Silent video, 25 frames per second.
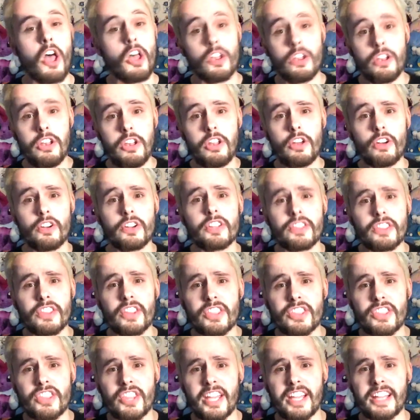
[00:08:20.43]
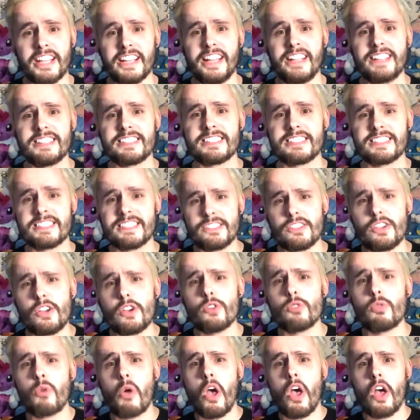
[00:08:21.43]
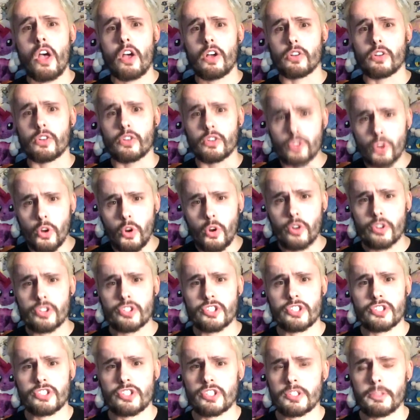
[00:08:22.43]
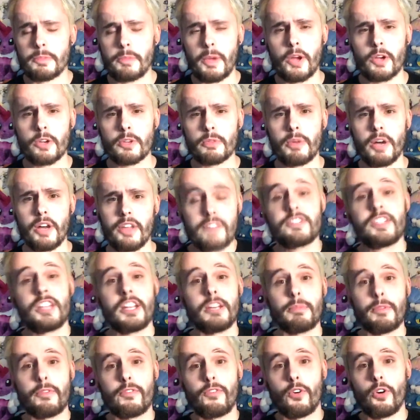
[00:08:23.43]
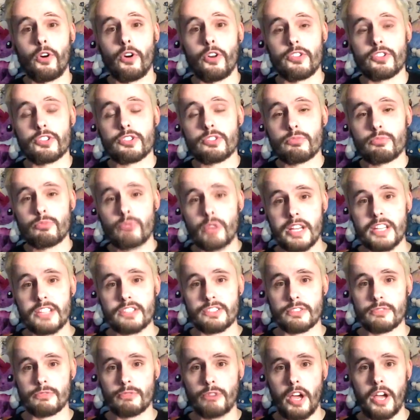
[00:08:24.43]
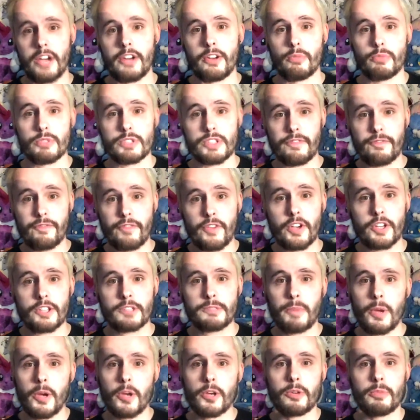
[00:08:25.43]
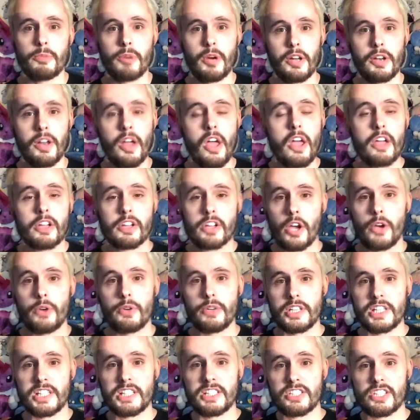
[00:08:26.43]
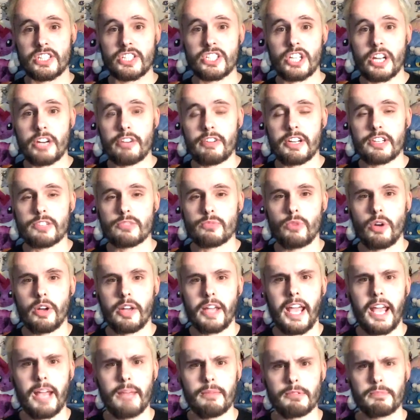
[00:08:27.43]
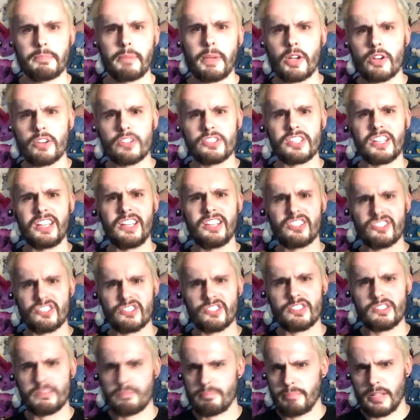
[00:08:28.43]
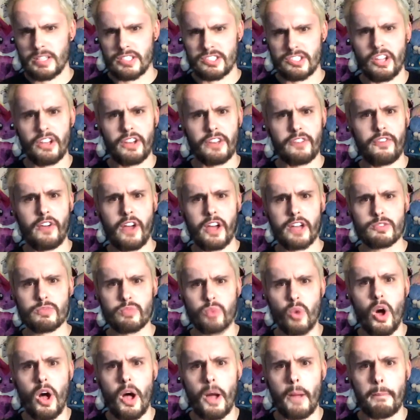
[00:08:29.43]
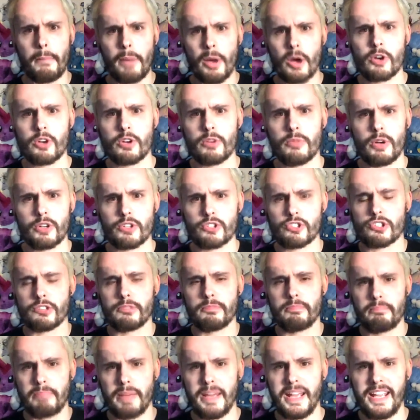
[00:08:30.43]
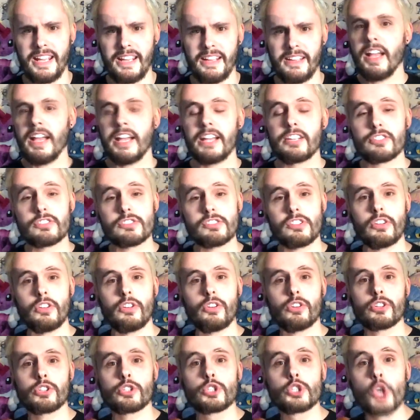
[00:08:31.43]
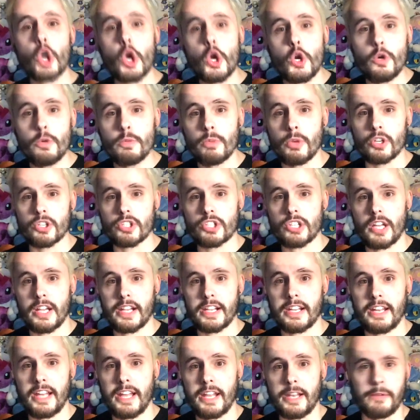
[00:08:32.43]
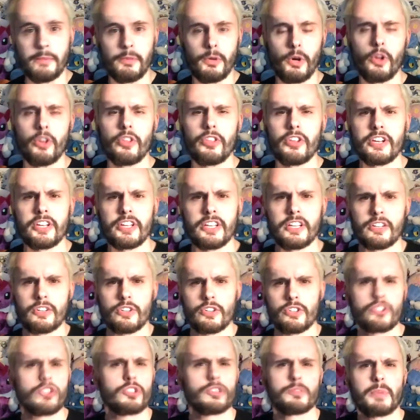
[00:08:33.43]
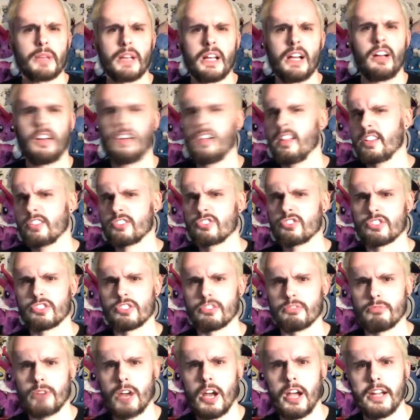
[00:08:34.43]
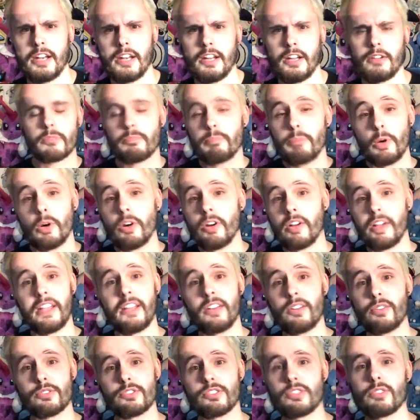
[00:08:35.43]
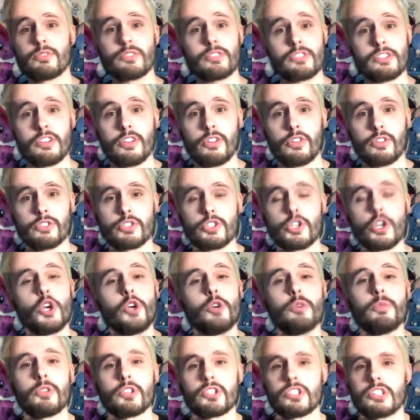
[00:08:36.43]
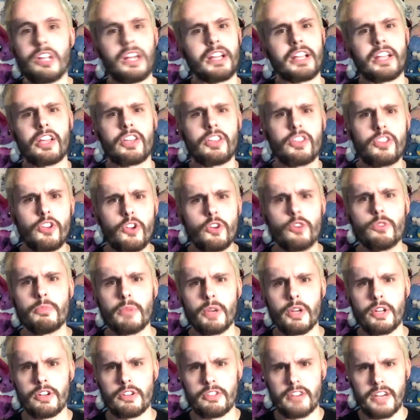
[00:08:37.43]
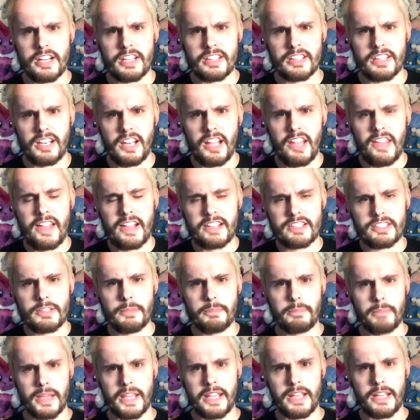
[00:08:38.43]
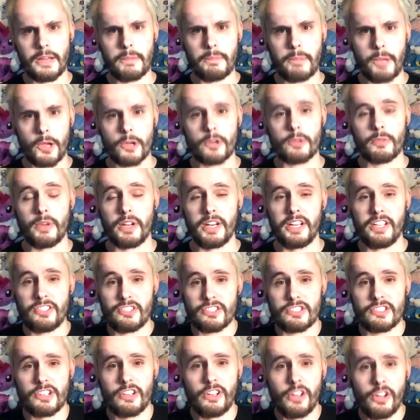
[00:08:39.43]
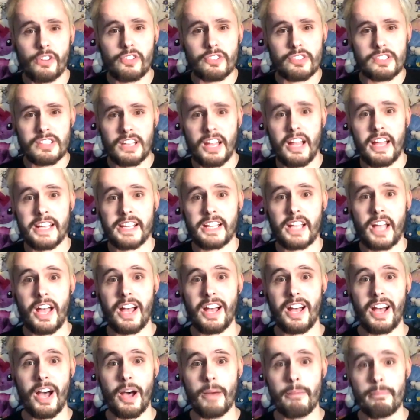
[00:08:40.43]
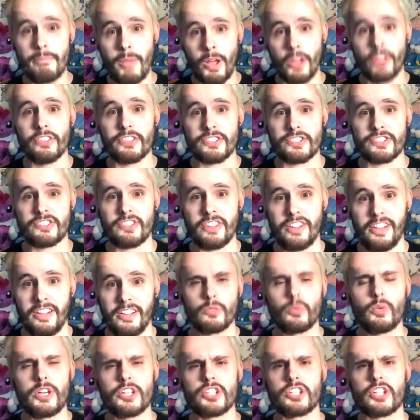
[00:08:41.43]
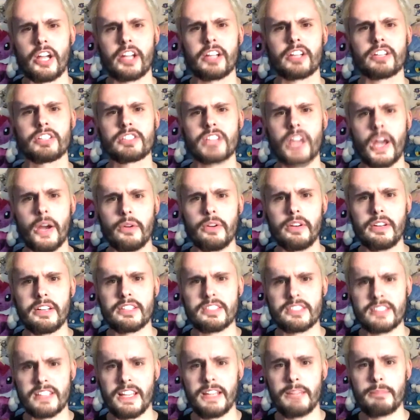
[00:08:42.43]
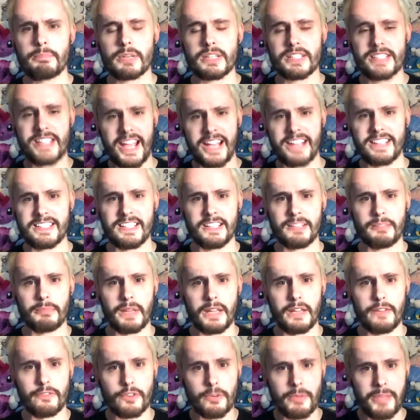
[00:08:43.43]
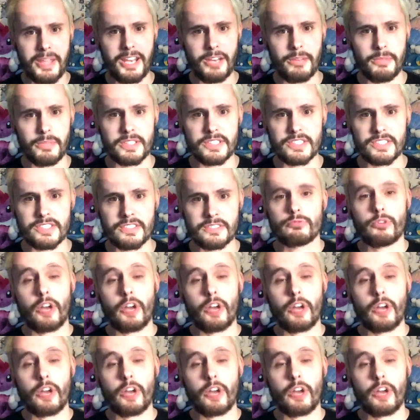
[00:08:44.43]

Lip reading: Look at the thing. It's so gorgeous as a Pokemon. I've said it before, there's a reason Rhydon was the first Pokemon coded into the Generation 1 games, because it just personifies what a Pokemon should be. It doesn't look too much like an animal that it could just be like, oh, that's just a rhino. But it also doesn't look too much like a human or anything like that to be a Pokemon. It just looks like a monster, which I could totally see protecting me from enemies.